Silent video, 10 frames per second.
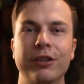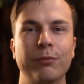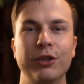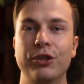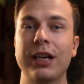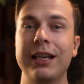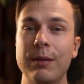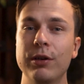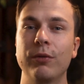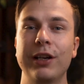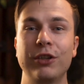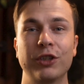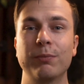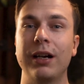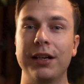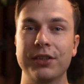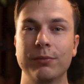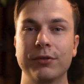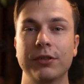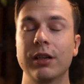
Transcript: as much dynamic range as possible